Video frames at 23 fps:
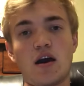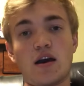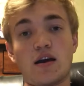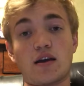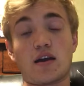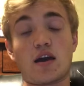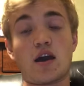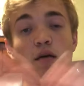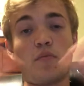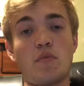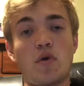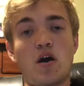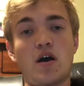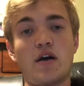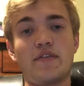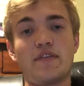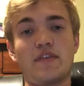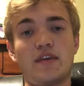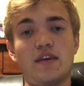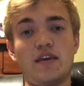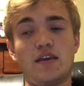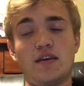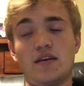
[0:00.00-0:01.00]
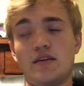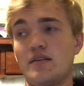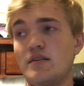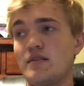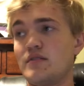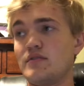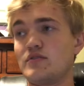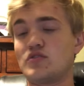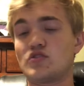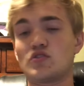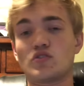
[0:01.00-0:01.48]
come on the
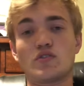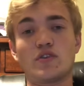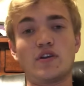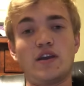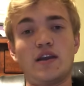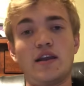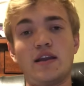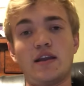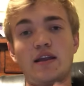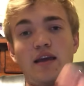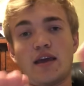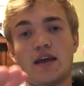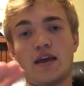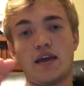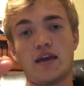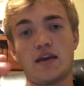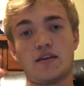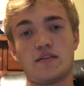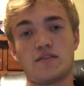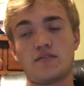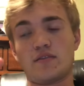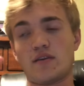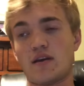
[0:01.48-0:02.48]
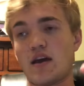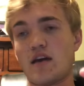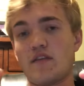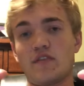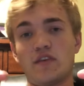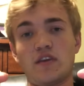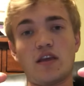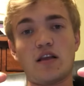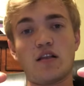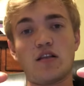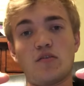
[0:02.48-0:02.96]
screen and have a
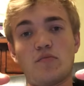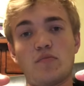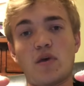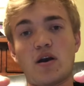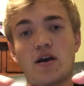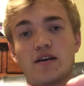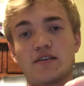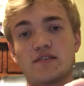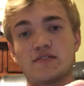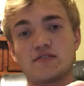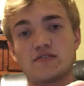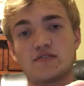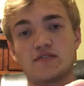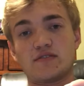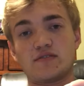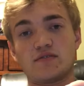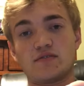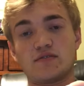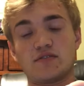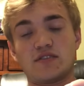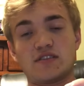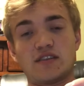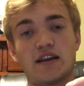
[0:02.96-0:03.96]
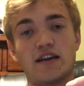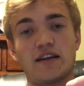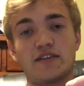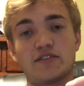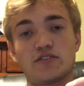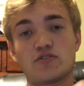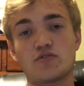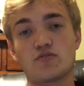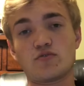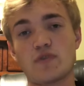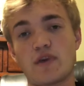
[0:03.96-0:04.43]
yellow box stating
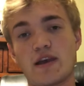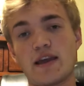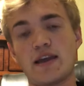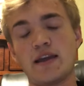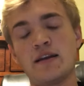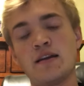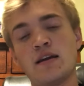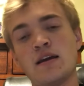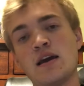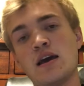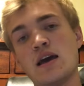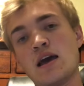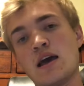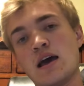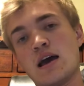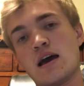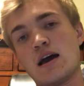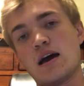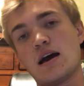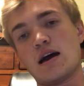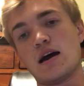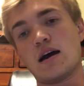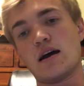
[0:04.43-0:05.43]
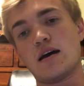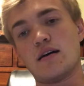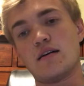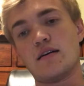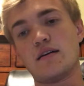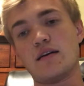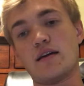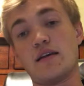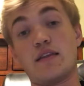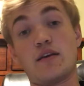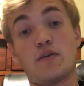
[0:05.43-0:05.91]
terrain,
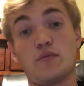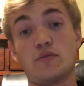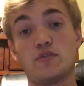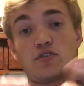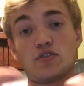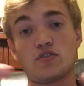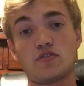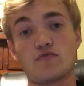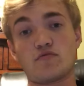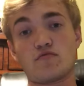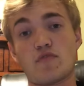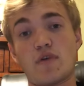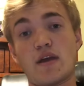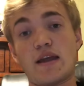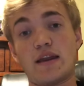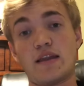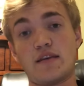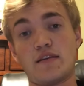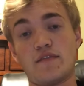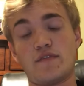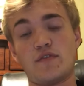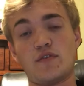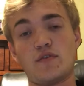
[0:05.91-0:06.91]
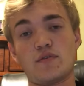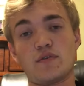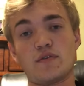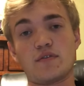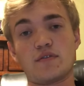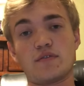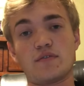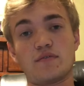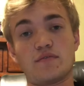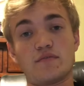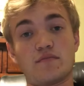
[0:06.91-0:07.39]
and it would turn red if
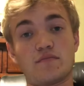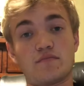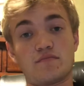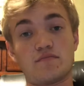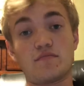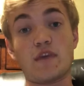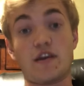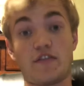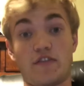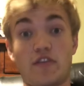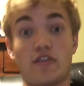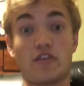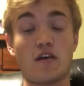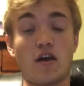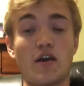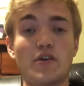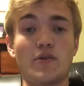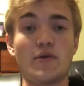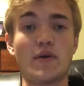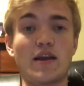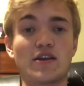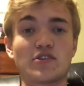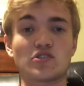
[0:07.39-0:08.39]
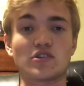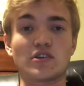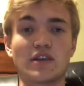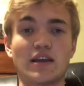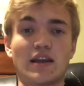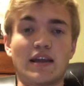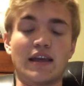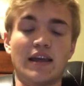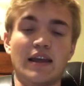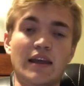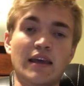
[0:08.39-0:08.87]
it thought you were actually going
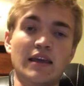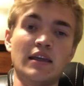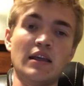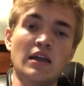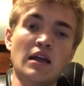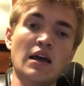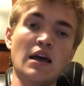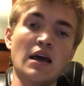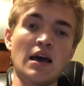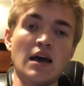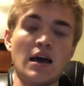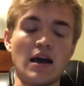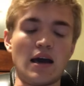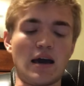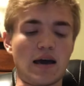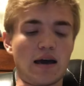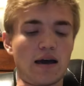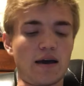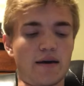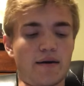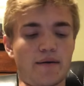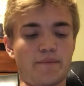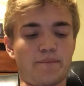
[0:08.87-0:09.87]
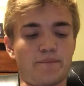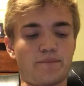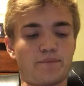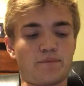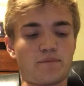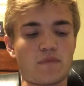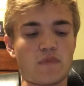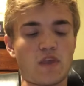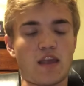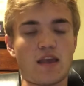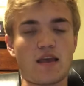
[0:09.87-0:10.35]
to hit it.
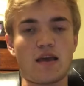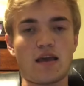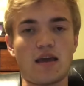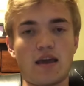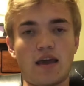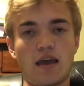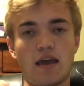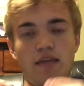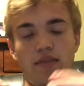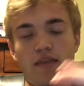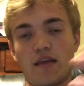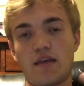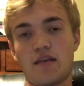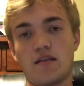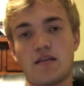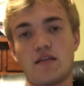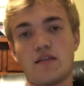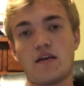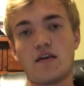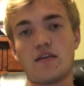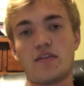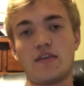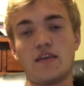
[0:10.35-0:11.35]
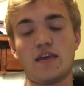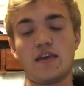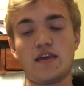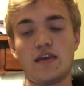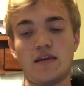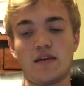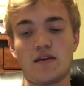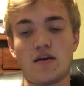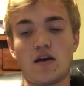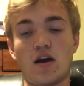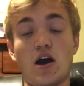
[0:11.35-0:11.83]
And then
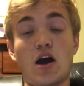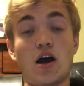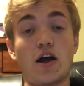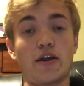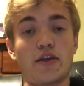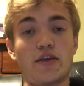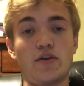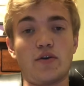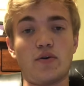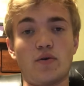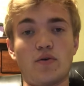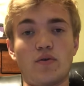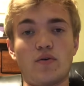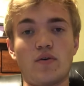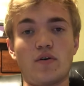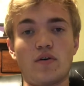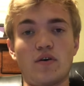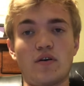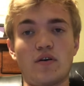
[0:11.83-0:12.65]
the audio